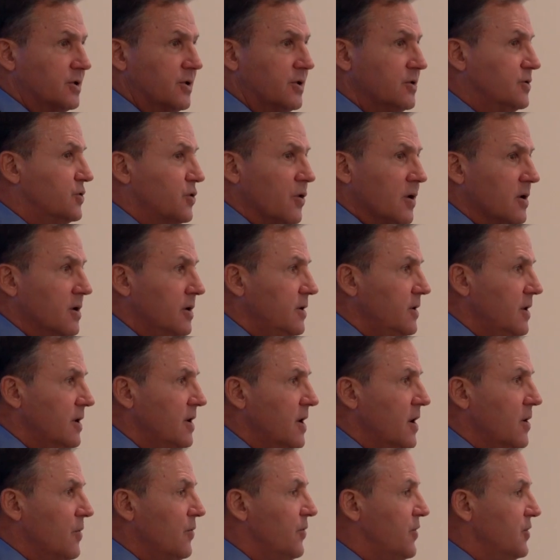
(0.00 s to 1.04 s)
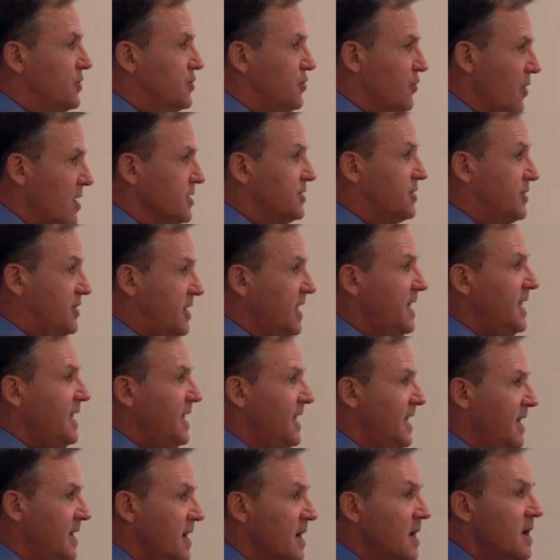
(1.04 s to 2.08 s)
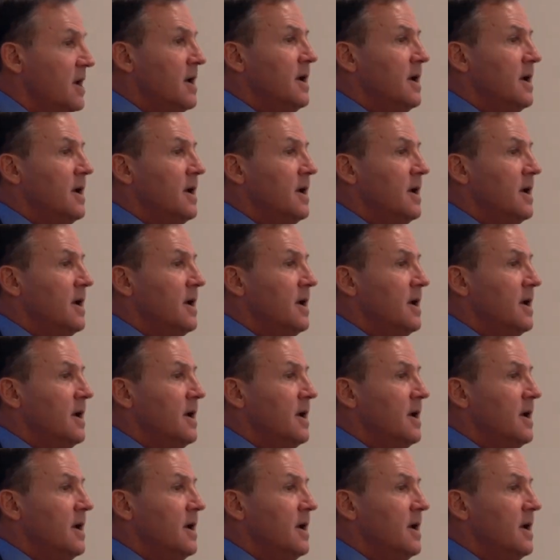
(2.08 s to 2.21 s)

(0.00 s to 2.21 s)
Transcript: The trustee